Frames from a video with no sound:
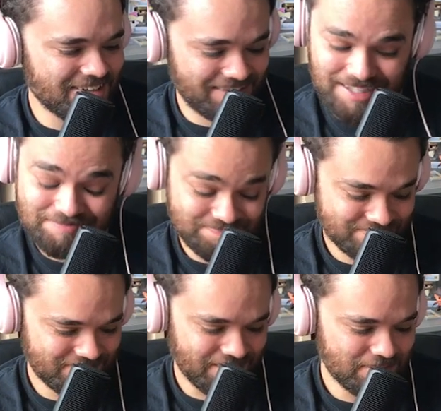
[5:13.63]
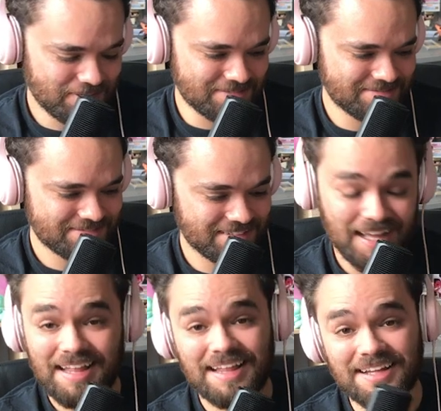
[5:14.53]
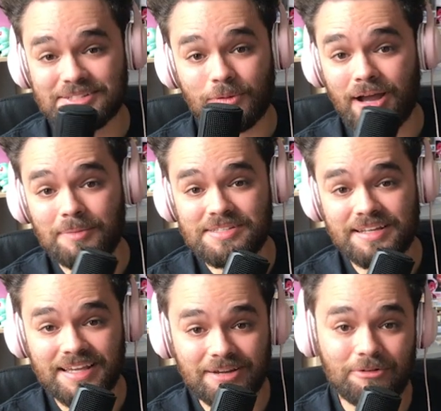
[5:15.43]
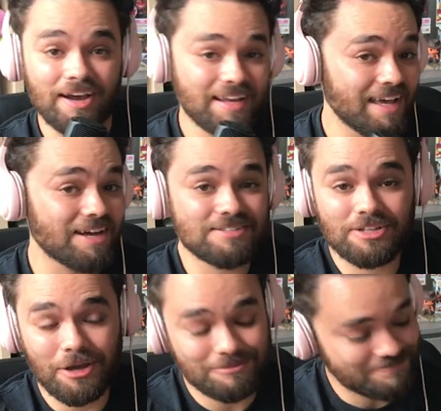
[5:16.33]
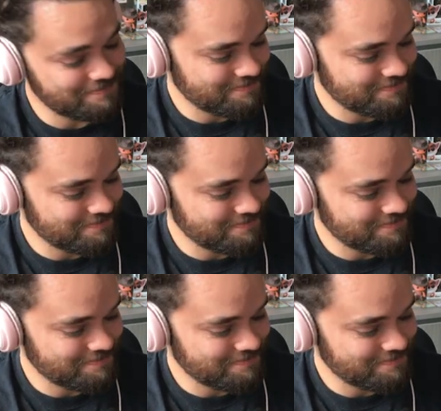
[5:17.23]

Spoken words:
Okay. Oh, that's why I'm sitting here right now. So,